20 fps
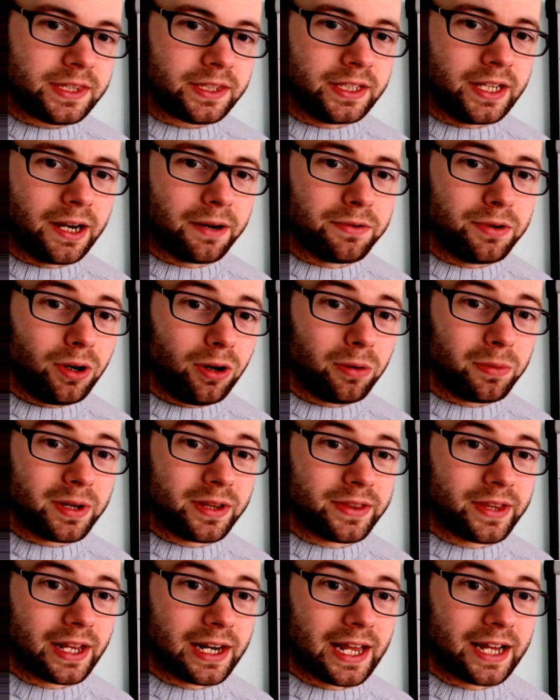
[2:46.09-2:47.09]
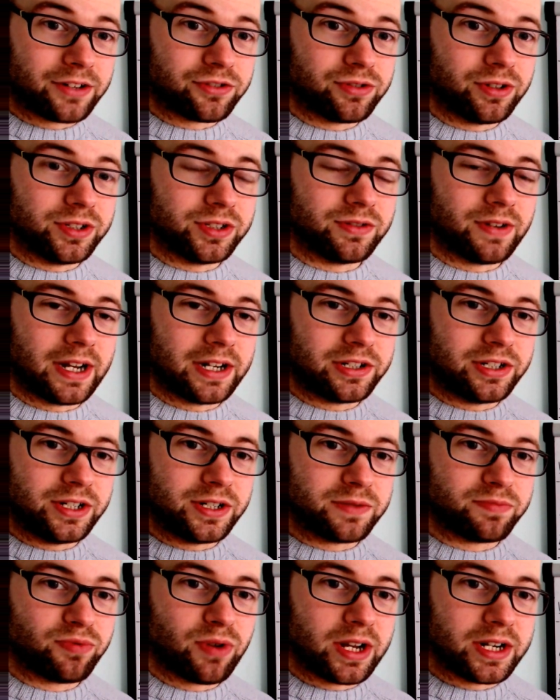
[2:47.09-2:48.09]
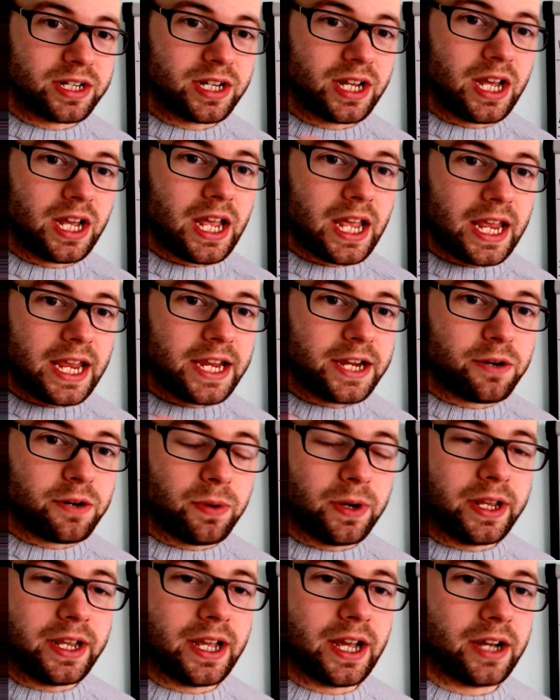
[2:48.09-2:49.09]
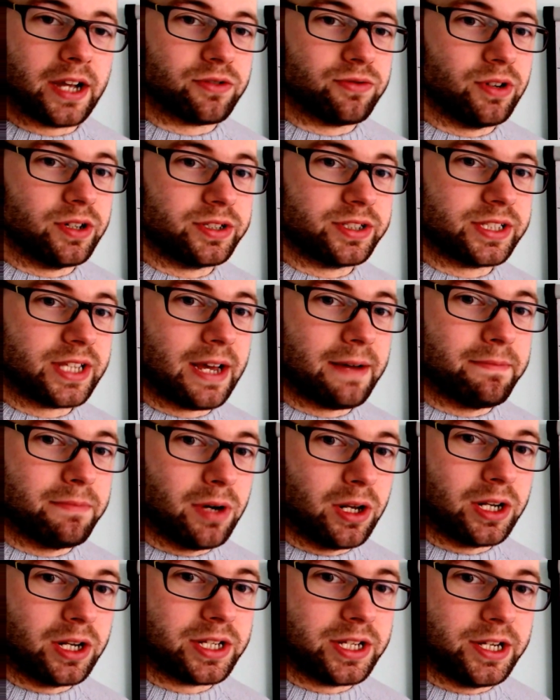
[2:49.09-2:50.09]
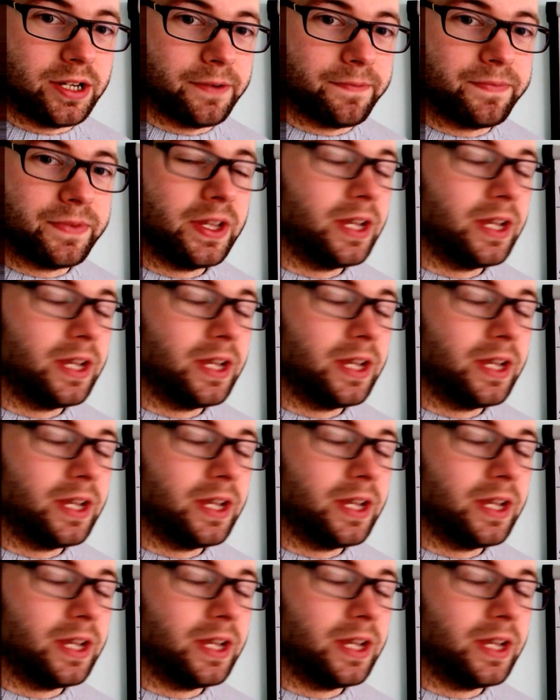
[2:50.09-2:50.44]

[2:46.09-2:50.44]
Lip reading: Now, normally the electrons are actually spread equally across that molecule.